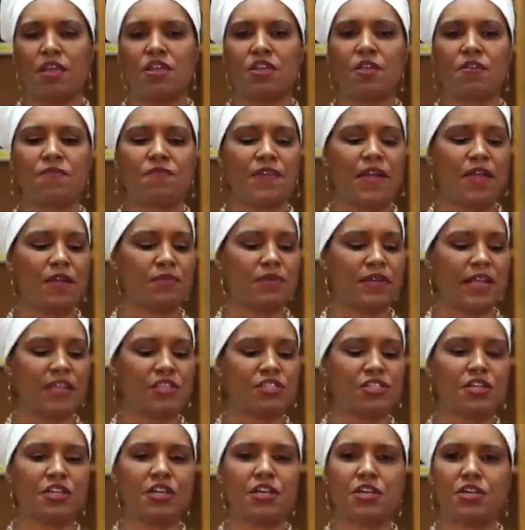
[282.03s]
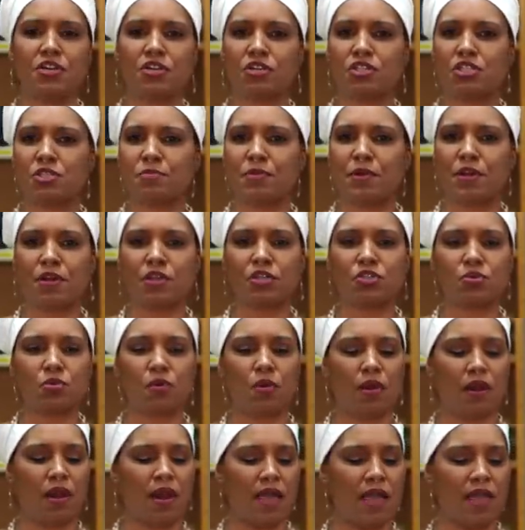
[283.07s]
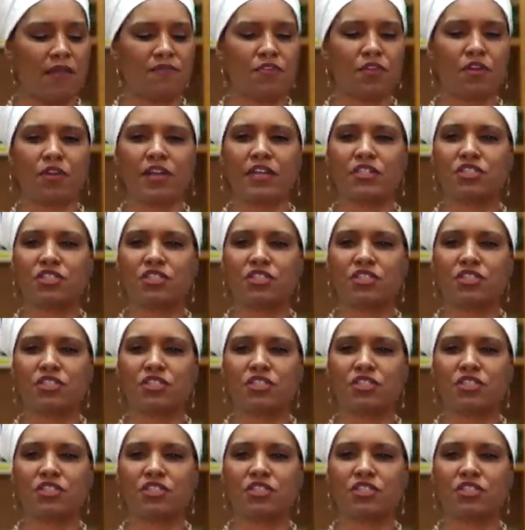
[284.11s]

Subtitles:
in your spiritual life, your